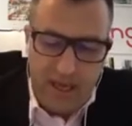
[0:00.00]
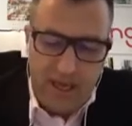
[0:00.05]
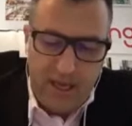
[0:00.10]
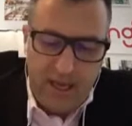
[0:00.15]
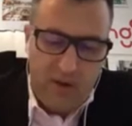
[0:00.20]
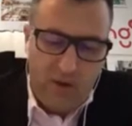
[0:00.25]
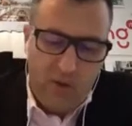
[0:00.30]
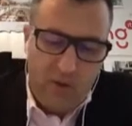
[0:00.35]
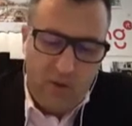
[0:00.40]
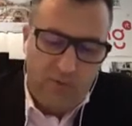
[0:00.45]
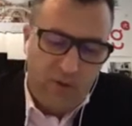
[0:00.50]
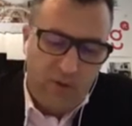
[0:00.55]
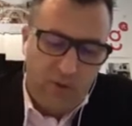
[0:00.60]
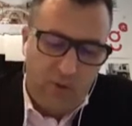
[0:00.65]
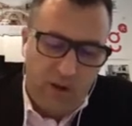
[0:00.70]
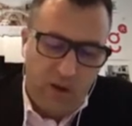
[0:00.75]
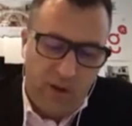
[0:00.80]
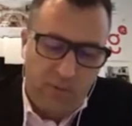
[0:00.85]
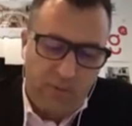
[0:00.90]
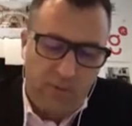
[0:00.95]
or if you want to
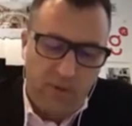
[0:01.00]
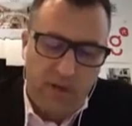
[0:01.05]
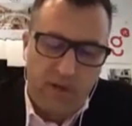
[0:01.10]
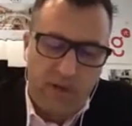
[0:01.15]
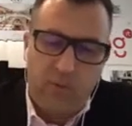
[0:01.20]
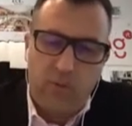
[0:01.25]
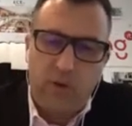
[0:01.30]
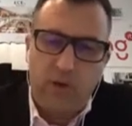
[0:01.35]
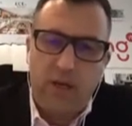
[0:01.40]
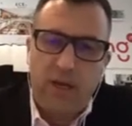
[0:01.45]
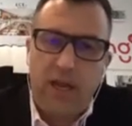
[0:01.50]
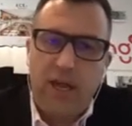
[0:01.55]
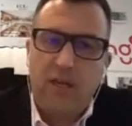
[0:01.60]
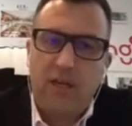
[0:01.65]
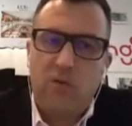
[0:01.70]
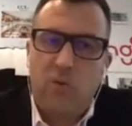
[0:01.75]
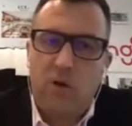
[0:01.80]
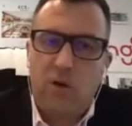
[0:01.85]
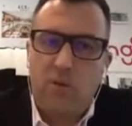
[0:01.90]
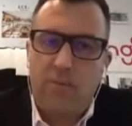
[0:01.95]
upgrade one and you
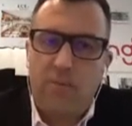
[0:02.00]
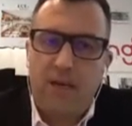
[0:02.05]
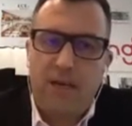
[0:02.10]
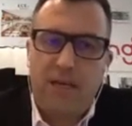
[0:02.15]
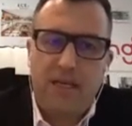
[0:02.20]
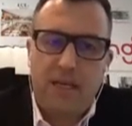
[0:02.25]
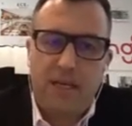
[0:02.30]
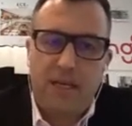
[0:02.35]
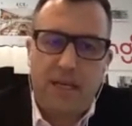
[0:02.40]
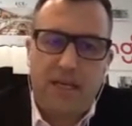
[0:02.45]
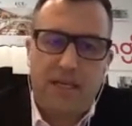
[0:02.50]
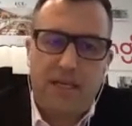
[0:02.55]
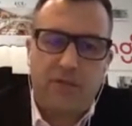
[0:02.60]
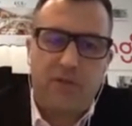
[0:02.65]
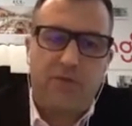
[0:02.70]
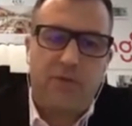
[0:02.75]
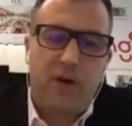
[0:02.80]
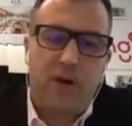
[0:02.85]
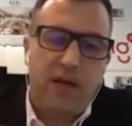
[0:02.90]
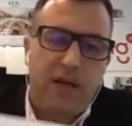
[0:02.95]
want to make it
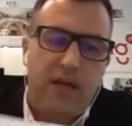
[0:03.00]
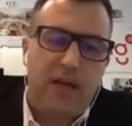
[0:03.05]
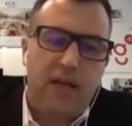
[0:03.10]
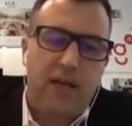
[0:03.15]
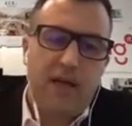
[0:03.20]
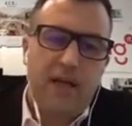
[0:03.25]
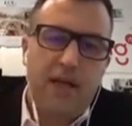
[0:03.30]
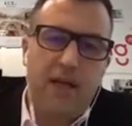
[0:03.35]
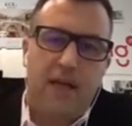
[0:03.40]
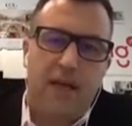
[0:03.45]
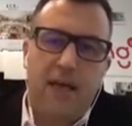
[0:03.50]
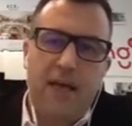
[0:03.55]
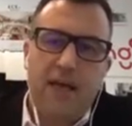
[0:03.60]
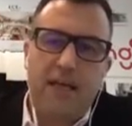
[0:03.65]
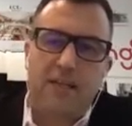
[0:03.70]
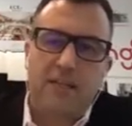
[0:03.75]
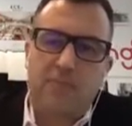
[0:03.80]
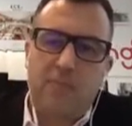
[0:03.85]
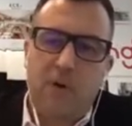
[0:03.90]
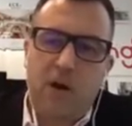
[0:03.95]
electrified and
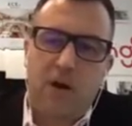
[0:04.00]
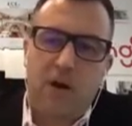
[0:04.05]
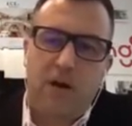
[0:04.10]
smart.